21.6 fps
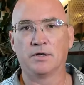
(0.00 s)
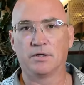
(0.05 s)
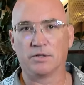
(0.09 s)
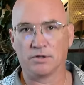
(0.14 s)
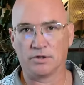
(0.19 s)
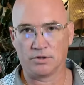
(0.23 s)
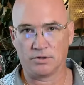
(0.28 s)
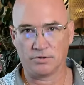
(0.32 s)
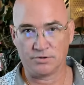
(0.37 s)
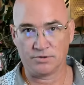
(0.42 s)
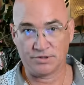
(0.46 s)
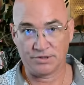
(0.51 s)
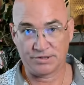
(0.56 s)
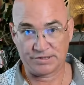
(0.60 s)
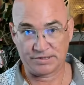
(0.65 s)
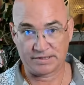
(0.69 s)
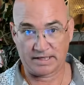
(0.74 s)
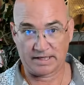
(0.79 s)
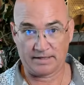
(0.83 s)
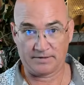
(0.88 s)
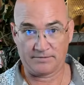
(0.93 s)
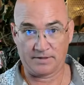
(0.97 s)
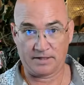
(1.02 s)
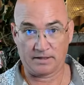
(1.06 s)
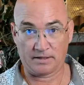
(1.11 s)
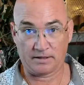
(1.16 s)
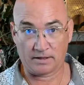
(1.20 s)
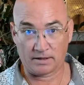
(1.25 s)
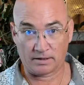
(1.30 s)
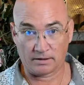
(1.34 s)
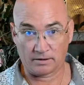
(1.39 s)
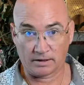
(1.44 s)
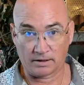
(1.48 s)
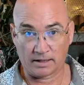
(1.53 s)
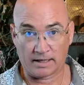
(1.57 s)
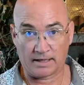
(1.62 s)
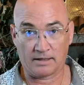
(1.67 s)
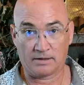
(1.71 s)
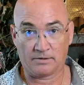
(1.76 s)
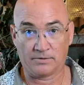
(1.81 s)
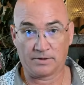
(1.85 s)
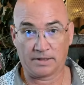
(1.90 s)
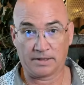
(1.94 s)
you just stand there
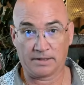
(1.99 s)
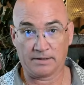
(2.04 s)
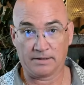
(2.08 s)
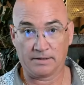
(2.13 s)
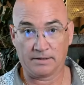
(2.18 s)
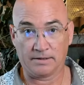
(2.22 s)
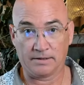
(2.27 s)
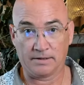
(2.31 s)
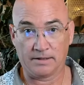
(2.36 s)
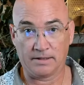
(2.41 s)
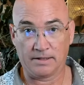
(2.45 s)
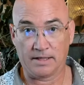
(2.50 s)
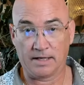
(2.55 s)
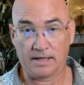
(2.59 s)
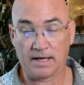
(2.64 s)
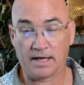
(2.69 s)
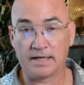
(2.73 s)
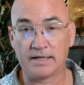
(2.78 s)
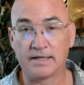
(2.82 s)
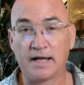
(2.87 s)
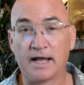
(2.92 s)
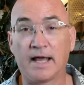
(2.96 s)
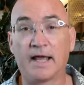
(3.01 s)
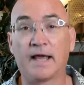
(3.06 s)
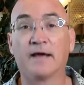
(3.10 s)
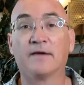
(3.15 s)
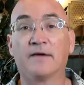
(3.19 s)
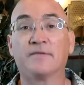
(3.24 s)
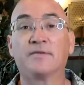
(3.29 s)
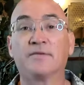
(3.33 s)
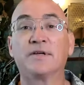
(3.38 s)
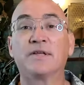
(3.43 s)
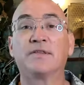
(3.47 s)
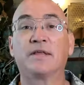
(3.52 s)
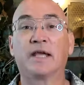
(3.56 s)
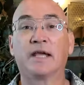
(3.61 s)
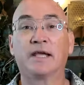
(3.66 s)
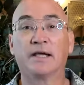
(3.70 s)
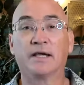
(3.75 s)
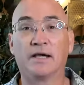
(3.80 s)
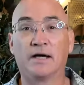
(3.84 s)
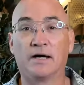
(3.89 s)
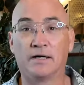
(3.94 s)
allowing and
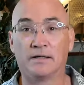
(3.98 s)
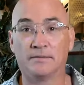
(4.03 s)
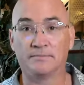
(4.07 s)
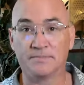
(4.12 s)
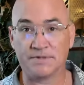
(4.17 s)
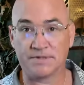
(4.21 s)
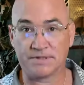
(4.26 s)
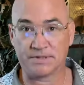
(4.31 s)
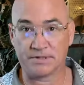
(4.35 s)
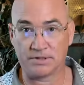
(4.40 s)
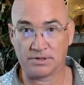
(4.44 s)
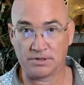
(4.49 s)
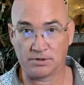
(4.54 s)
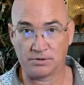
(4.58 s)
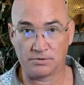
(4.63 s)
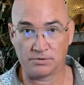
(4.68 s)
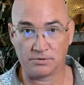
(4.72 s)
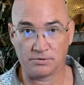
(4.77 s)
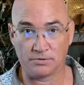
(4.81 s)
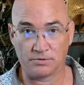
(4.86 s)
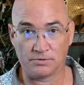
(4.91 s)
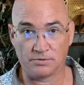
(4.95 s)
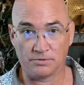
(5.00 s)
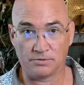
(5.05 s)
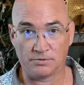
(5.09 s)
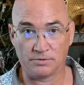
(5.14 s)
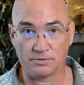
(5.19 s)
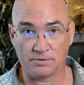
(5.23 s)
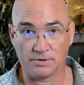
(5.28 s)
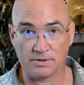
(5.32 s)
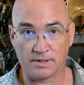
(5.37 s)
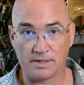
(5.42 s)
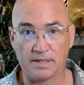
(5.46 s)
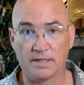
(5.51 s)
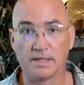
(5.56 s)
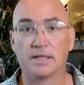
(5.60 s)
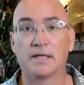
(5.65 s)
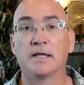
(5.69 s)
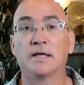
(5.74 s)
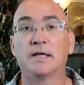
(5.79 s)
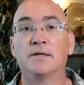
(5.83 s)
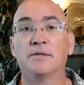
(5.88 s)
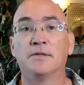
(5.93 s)
everything comes to you
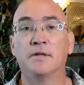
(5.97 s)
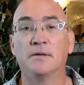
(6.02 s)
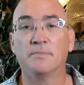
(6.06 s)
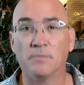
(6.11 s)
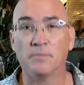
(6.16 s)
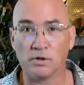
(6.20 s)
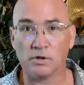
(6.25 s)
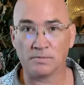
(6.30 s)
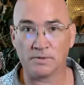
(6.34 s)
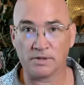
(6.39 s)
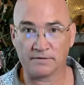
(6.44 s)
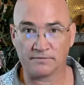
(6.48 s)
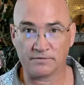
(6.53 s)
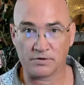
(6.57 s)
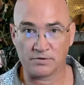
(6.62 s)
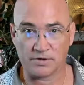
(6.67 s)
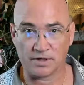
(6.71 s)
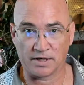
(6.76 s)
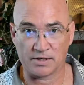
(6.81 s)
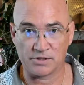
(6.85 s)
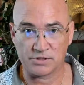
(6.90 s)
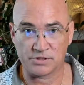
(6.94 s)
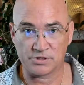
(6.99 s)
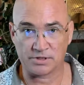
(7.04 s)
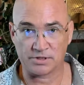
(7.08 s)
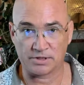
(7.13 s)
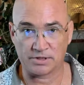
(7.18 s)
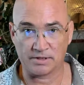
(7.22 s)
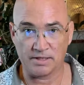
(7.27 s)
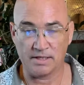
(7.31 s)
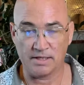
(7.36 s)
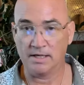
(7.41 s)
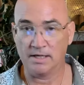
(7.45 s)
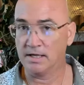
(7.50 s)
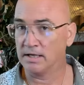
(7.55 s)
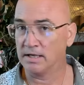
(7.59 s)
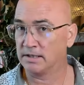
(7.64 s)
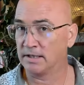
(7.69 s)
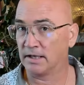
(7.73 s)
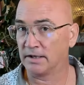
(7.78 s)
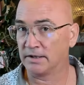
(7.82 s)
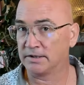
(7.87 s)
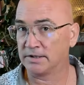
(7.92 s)
in the moment of creation.
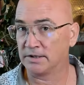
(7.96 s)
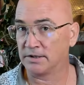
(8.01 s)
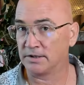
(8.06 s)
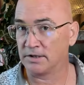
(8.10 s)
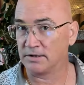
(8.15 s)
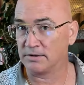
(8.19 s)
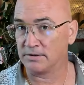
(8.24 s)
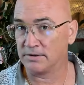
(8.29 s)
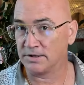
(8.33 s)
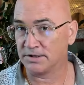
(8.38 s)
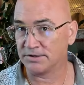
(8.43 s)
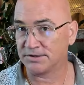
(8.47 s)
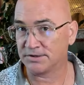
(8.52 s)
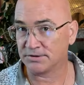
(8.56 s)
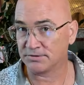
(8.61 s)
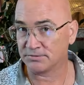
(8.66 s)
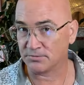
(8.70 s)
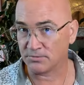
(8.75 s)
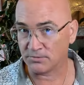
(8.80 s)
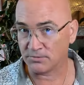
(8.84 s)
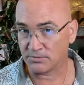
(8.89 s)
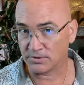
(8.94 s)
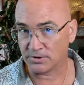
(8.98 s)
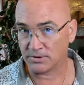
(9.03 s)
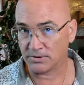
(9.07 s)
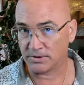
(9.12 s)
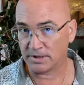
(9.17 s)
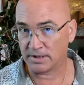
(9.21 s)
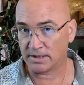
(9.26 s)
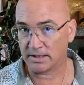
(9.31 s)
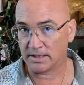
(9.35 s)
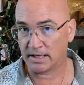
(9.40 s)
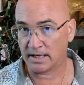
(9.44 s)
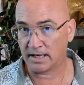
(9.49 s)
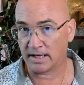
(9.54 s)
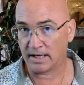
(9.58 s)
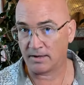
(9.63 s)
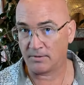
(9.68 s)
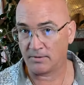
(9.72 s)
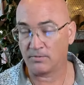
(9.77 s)
Now, I tell you, this is really a